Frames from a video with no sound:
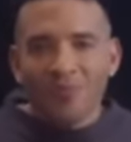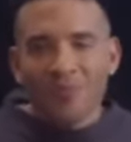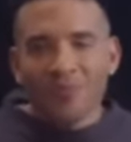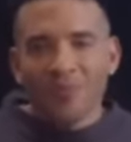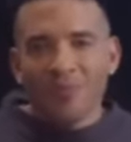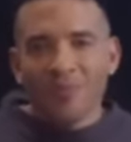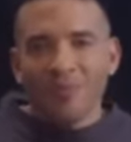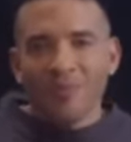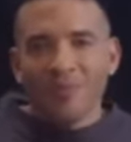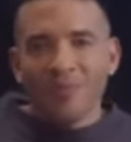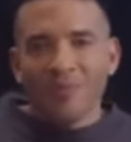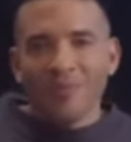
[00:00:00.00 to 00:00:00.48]

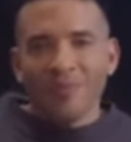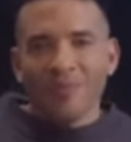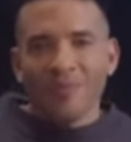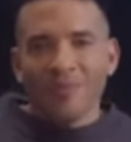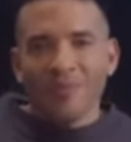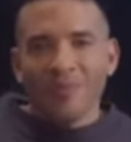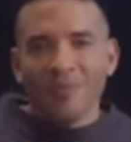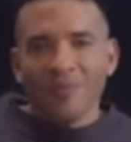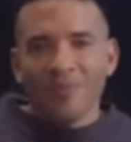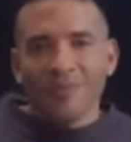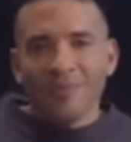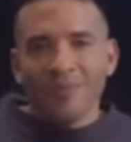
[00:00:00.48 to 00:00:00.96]

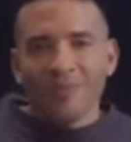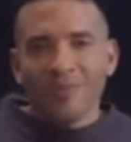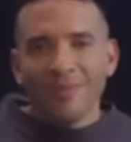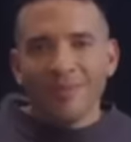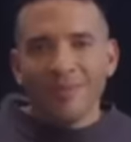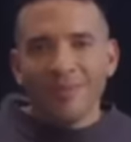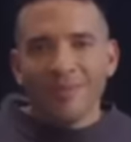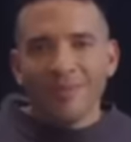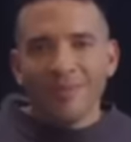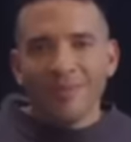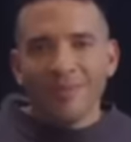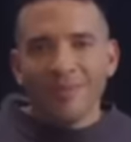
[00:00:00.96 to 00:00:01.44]

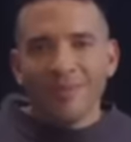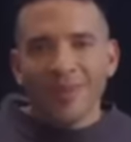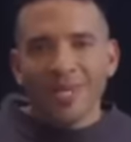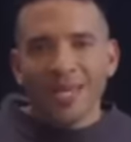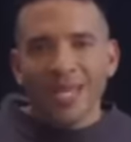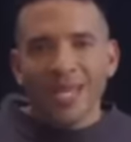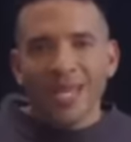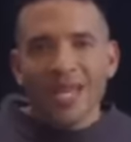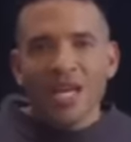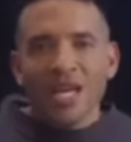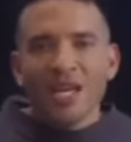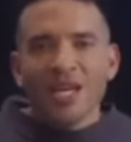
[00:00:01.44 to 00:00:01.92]

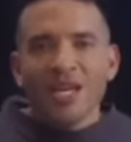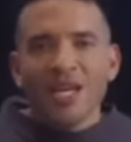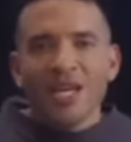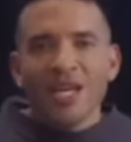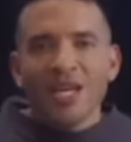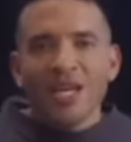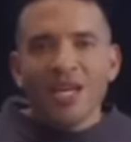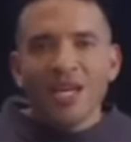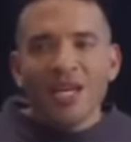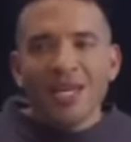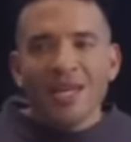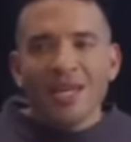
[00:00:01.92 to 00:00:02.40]

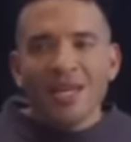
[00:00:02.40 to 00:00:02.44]
Nothing is said.